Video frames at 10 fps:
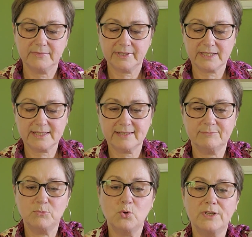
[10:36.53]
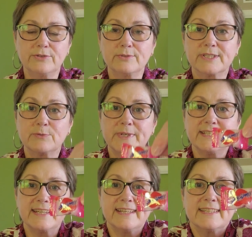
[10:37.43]
This more little
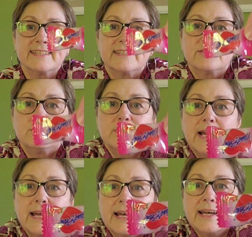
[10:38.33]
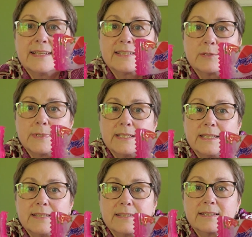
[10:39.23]
sweeties, little heart
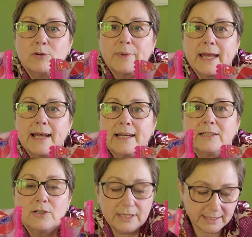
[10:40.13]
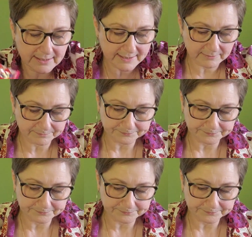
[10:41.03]
sweeties. They'll be hard lollies.